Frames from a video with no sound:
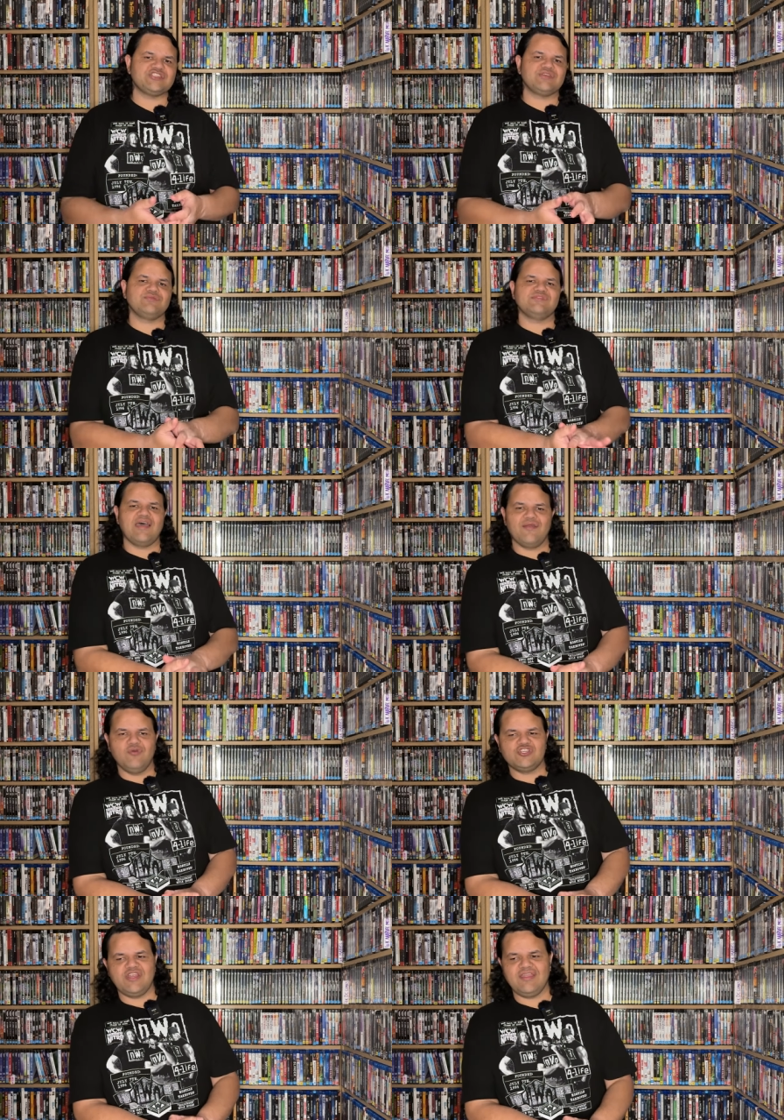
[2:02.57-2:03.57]
H started
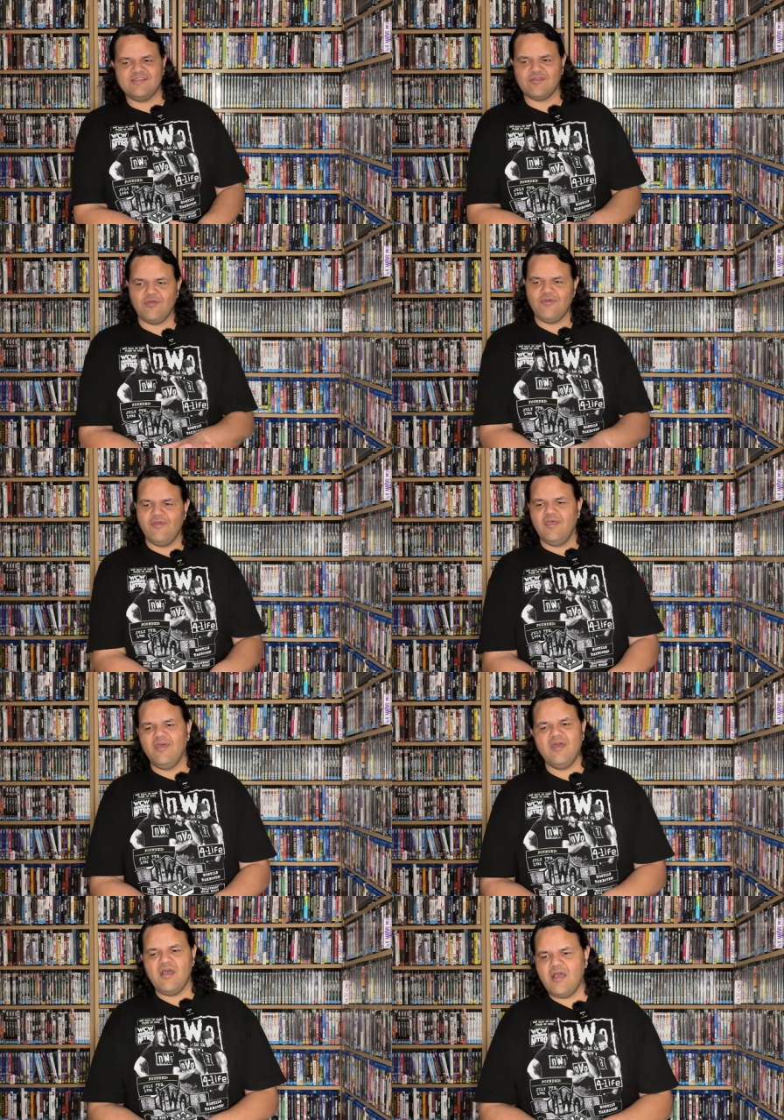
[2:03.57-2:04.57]
watching, so
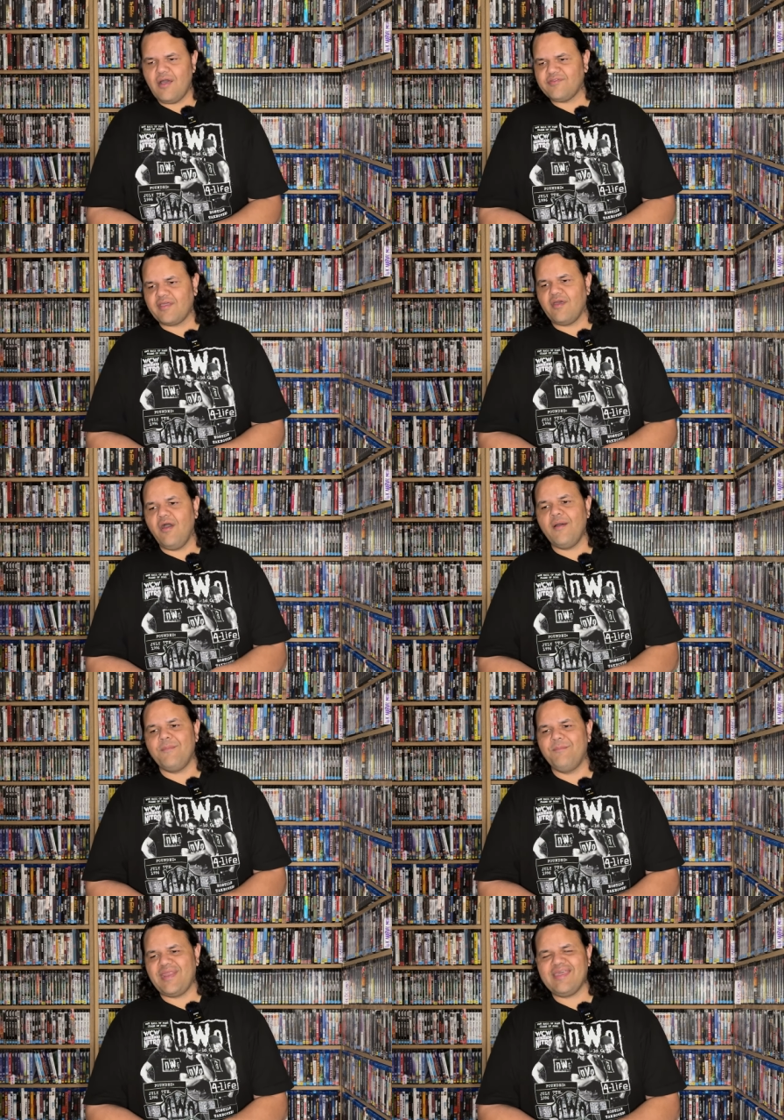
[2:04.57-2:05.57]
I was like,
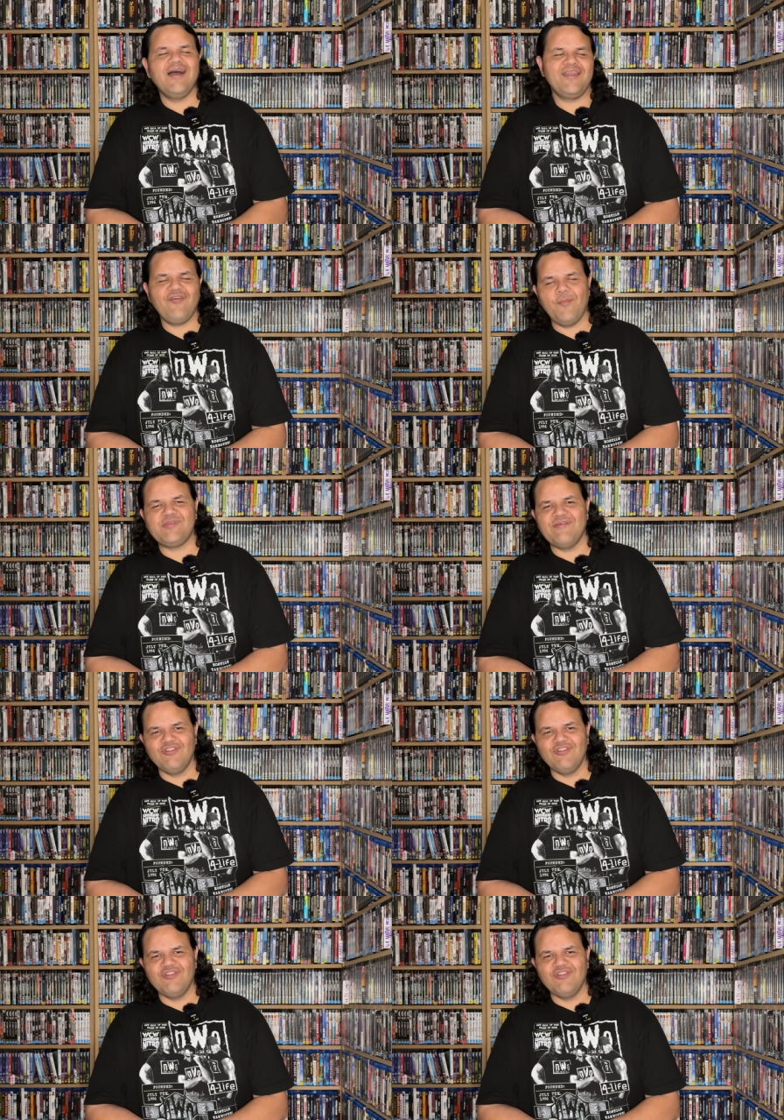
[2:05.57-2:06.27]
oh, but he kind of helps